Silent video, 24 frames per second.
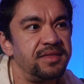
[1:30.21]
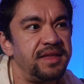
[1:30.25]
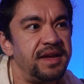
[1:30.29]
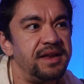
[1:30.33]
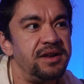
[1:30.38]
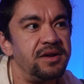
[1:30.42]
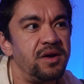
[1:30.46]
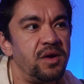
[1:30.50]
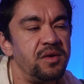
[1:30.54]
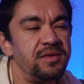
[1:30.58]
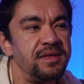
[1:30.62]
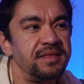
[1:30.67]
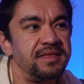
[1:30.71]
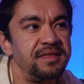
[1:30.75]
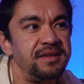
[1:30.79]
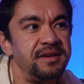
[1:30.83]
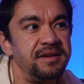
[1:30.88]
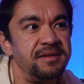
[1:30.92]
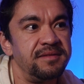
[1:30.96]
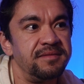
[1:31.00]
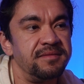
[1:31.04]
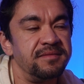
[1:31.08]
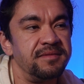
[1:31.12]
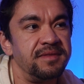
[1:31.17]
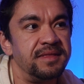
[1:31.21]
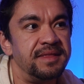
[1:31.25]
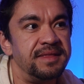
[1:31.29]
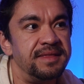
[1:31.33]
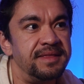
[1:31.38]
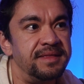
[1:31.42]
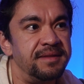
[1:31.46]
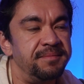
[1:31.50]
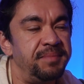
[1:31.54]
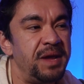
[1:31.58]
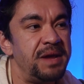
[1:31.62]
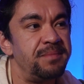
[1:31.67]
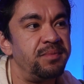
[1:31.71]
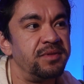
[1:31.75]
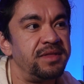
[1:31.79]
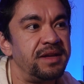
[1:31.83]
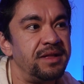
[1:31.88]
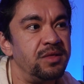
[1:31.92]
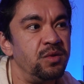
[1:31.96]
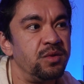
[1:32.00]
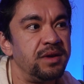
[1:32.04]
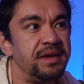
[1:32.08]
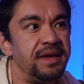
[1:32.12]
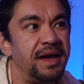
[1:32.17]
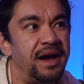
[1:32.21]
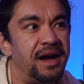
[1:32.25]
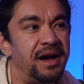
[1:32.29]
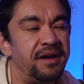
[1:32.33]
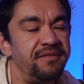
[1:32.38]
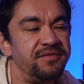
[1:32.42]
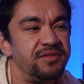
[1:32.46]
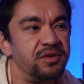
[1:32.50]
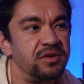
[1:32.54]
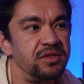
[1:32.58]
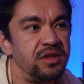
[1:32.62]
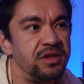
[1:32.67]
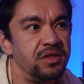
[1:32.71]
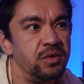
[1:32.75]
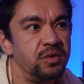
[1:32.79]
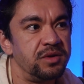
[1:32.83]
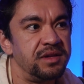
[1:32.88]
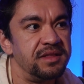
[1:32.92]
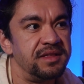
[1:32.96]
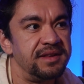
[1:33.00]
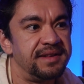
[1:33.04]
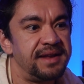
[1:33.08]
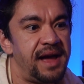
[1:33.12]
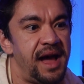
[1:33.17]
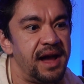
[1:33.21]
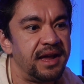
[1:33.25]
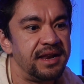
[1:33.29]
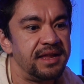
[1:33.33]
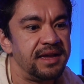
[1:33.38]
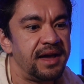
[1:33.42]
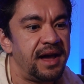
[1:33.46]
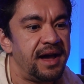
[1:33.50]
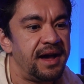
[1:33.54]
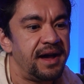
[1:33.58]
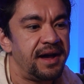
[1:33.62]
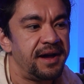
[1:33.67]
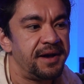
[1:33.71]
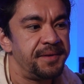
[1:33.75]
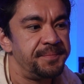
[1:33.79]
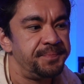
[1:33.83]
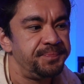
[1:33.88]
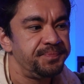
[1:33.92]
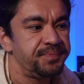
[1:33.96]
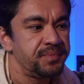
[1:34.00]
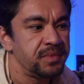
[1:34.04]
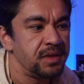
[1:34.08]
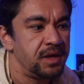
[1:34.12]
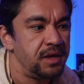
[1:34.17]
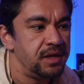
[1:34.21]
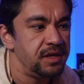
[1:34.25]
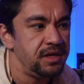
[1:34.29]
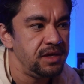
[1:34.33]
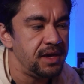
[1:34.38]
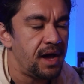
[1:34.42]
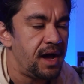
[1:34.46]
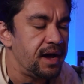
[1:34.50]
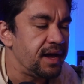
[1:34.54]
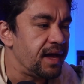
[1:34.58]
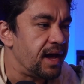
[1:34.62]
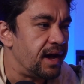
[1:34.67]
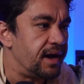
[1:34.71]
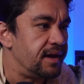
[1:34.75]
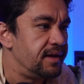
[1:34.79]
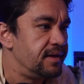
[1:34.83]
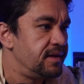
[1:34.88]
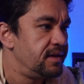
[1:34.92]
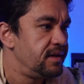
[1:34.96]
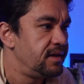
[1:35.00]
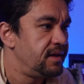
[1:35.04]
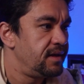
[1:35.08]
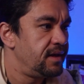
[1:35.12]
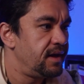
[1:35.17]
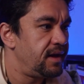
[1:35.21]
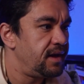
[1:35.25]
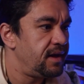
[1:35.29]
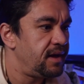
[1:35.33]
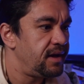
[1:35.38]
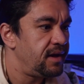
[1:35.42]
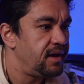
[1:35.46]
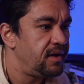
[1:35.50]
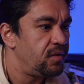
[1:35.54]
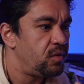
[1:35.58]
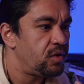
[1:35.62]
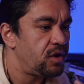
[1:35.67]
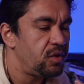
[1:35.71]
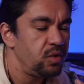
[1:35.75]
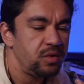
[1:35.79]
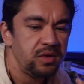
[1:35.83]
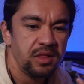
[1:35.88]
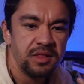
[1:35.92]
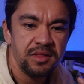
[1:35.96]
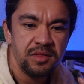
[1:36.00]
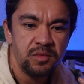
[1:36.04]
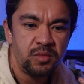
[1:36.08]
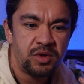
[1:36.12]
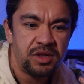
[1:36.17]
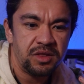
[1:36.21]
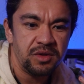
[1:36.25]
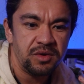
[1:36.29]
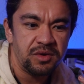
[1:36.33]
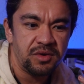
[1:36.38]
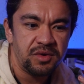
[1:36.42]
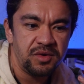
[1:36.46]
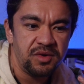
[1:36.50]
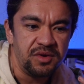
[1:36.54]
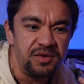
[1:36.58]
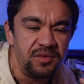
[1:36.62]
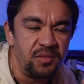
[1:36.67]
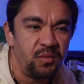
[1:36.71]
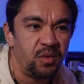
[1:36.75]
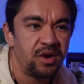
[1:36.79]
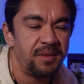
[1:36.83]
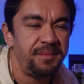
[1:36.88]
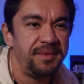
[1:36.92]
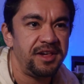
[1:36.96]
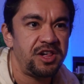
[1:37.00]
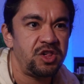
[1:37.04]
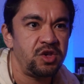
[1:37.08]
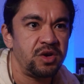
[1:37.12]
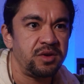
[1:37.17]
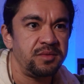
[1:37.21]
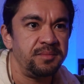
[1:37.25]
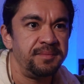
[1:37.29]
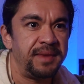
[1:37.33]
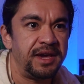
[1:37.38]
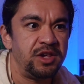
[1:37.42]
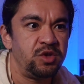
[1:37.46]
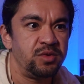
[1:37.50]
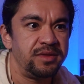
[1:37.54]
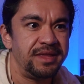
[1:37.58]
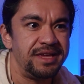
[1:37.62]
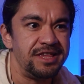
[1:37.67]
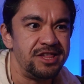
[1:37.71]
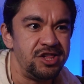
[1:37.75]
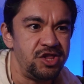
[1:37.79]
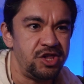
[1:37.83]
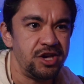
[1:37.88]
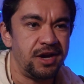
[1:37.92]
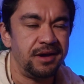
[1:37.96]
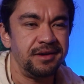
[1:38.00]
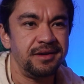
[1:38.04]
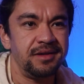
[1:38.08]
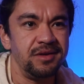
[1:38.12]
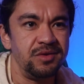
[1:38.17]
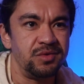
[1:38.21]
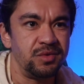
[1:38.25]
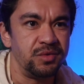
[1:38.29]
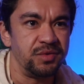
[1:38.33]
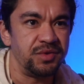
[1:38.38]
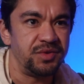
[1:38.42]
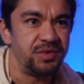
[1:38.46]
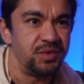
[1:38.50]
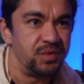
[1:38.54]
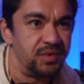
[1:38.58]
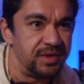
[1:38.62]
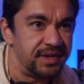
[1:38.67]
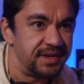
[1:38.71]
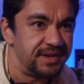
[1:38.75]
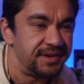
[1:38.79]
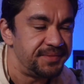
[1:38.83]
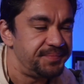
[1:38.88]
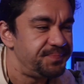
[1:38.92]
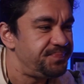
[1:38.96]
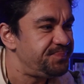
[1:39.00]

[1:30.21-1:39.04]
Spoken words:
know that the people they're looking after, or they're targeting, are younger, want to look good, want to make sure their junk is all sorted.